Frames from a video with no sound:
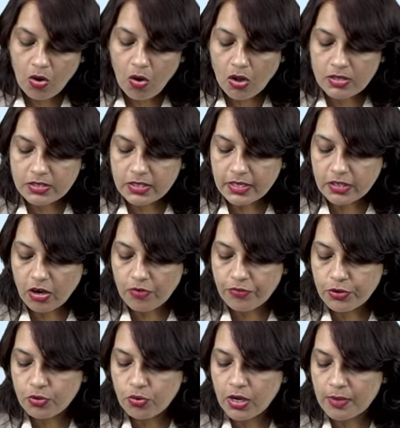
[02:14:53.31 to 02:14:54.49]
Onset
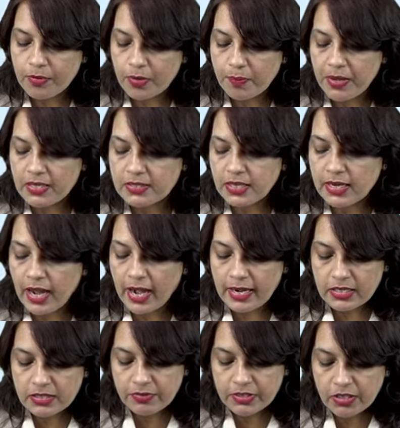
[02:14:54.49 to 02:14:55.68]
of true labor pains and
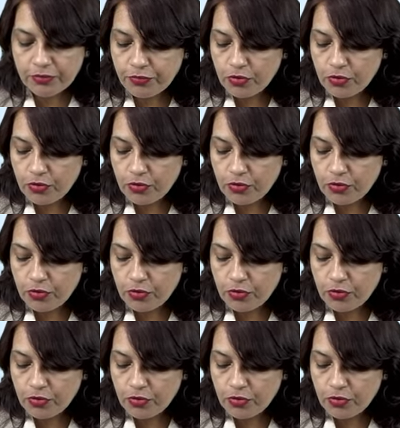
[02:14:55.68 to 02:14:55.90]
ends with the